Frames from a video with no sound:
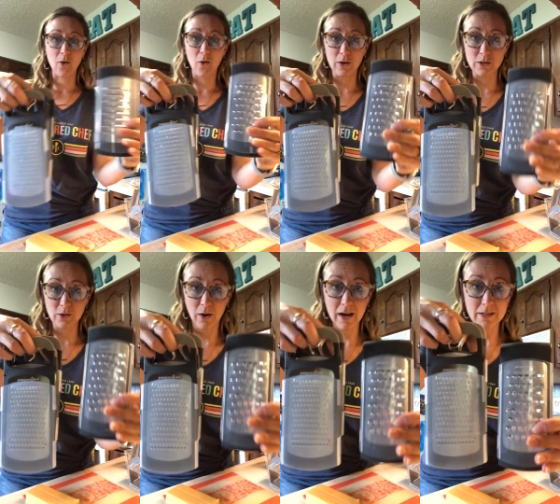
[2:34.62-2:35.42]
coarse
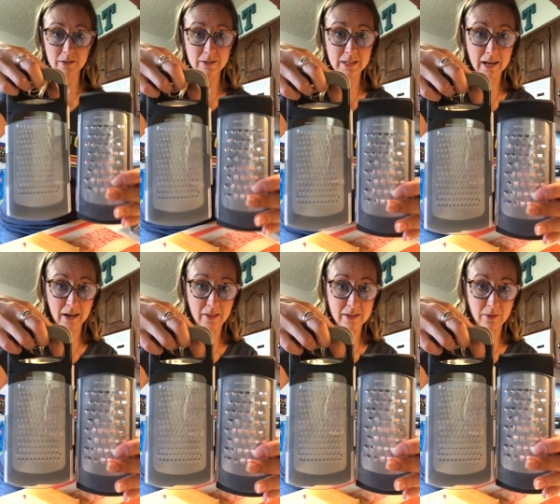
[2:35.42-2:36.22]
grate. So see
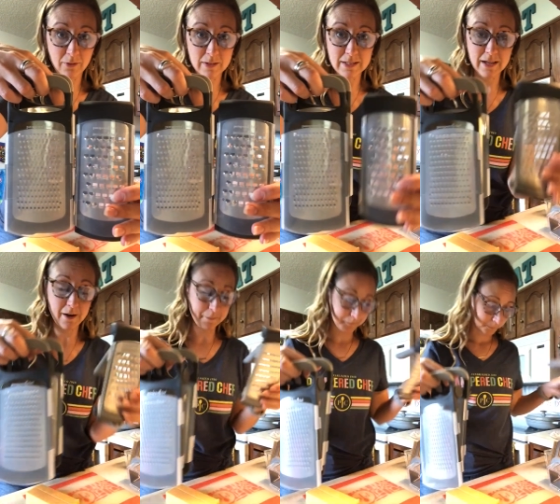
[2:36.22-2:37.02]
kind of the difference
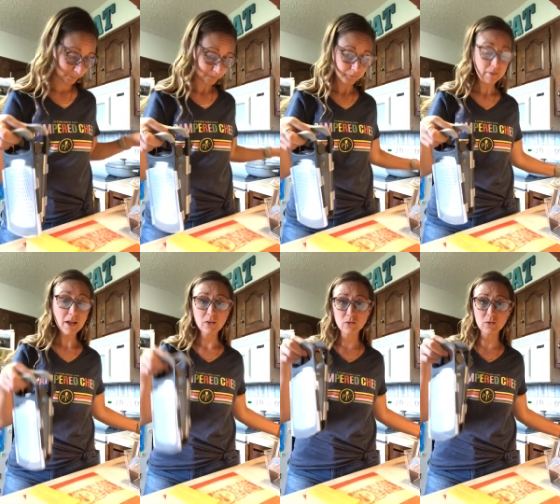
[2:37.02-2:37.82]
there.
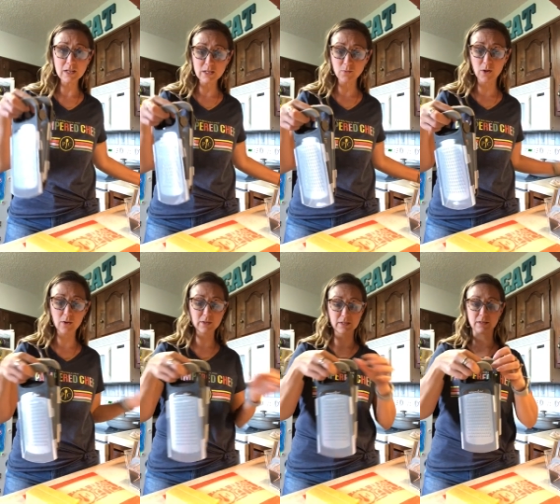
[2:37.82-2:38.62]
So these
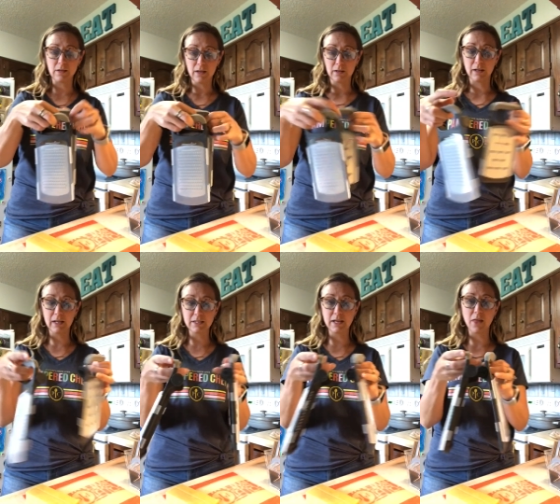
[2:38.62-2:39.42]
will
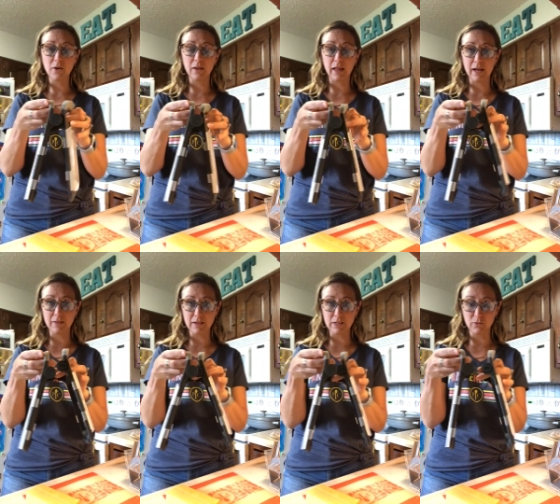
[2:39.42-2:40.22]
click together like
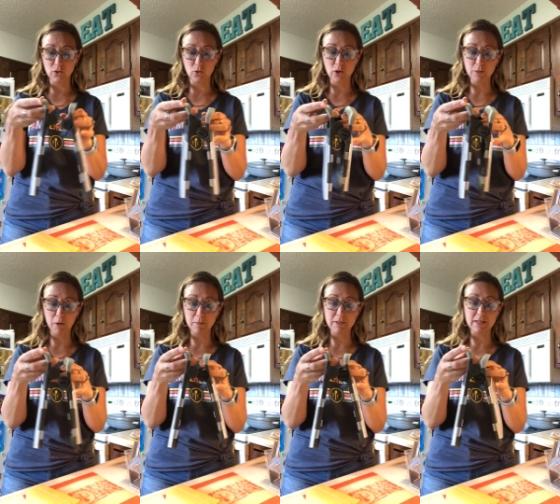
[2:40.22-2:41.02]
this. For storage
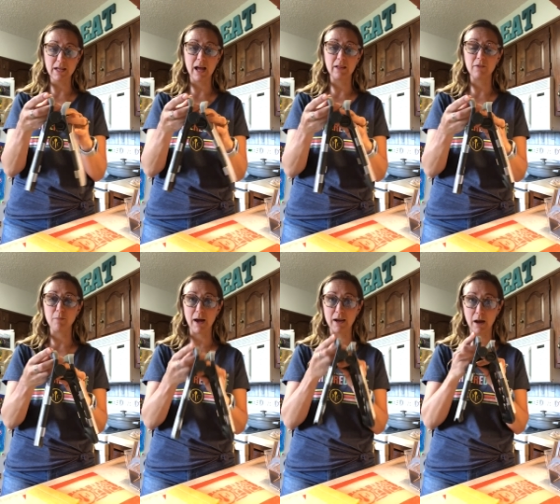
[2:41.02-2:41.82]
purposes, I leave
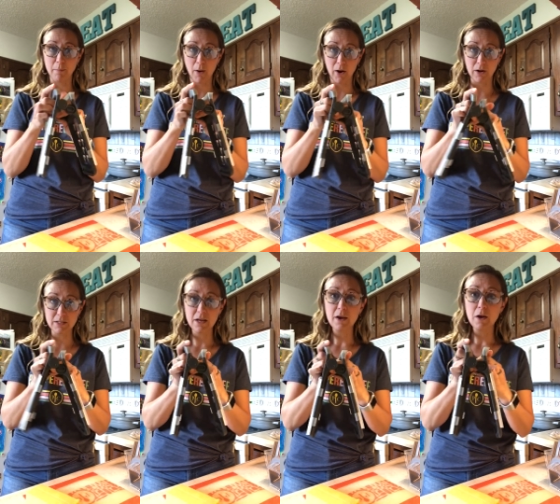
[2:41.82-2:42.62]
mine
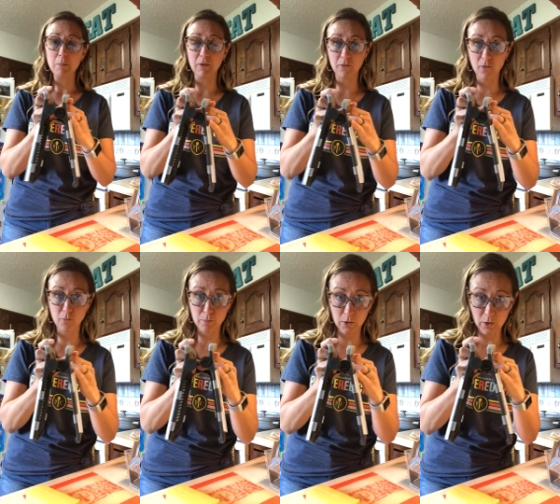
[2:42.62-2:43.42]
apart, but
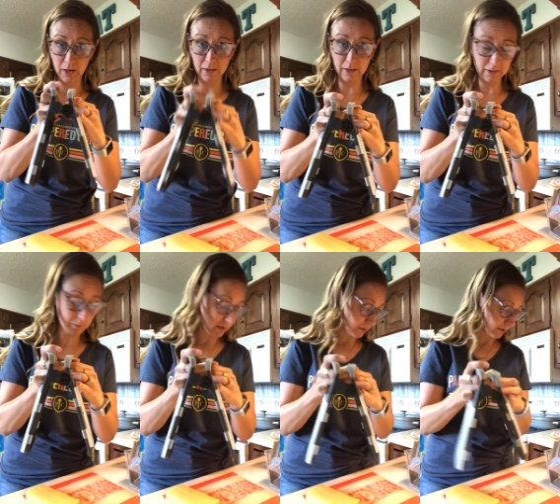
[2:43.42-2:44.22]
you can click them
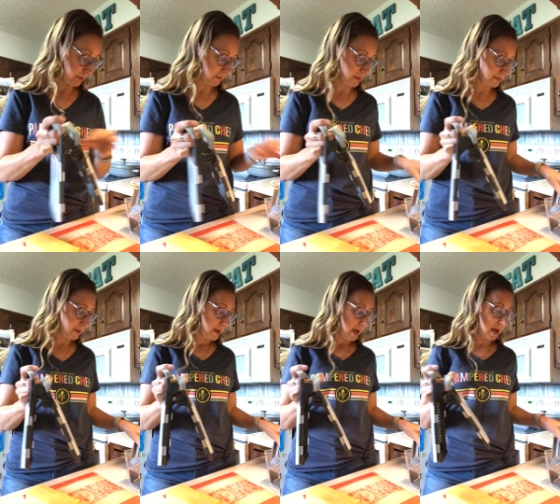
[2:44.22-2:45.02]
together like this,
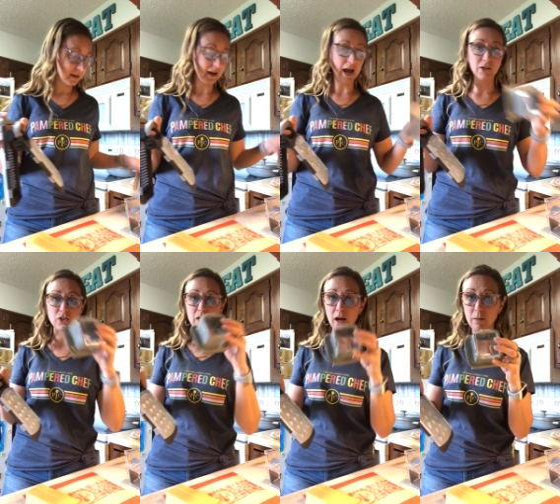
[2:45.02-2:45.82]
and it
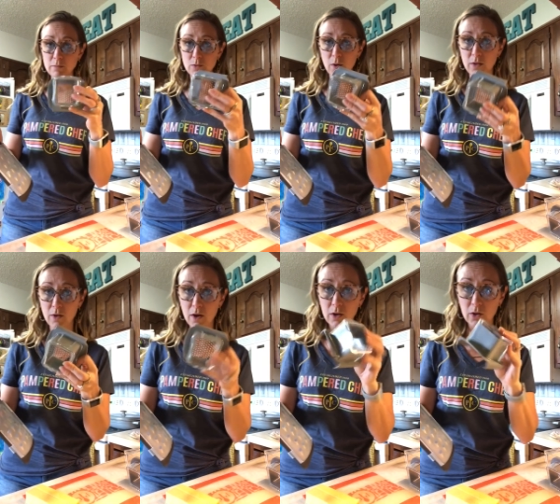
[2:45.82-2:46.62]
actually comes with
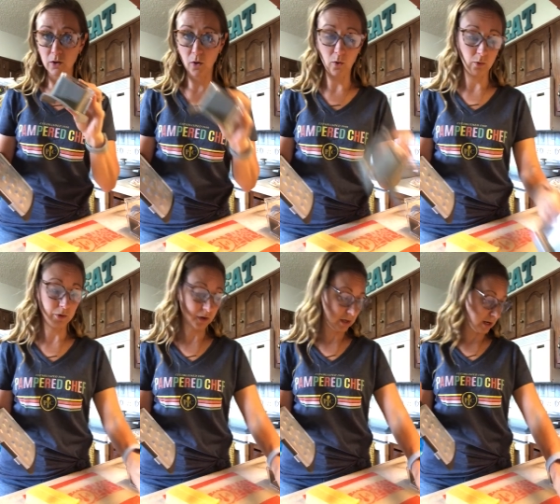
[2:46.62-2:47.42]
your
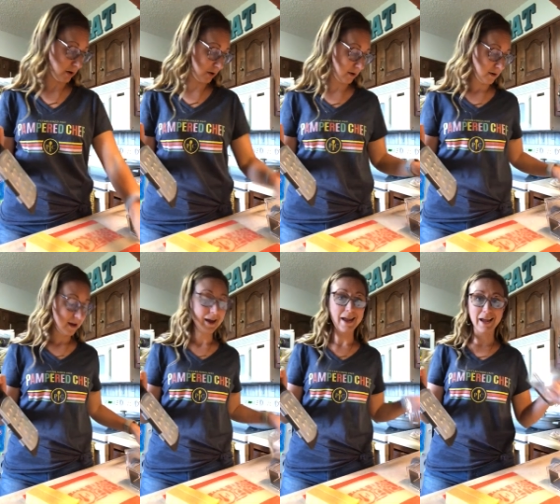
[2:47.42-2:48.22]
holder here
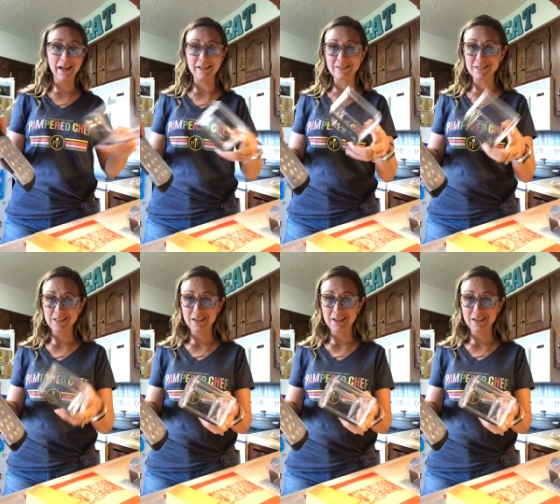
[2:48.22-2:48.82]
and